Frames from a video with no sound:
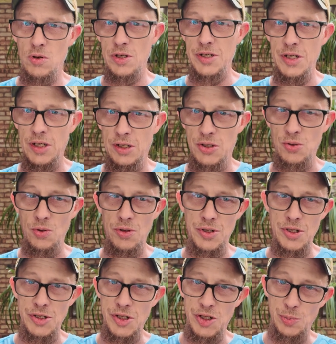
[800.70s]
warranting a tool
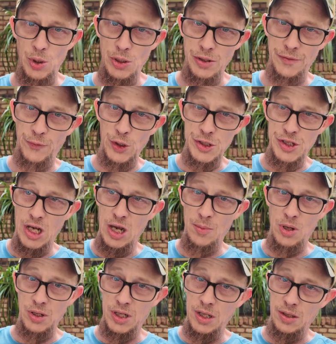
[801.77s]
that just exploded the first
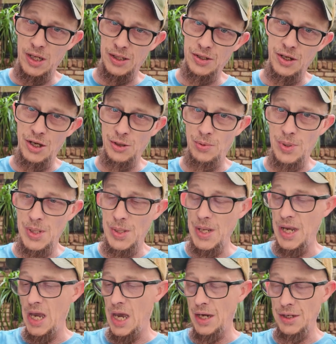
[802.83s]
time, I'll get like the other one that
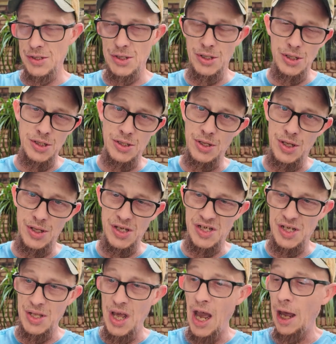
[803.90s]
they had. It turned into
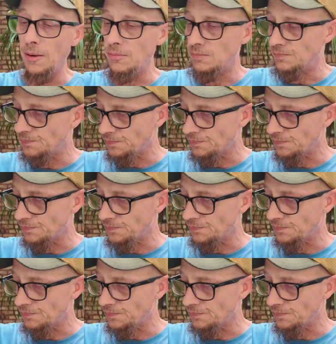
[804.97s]
this and that,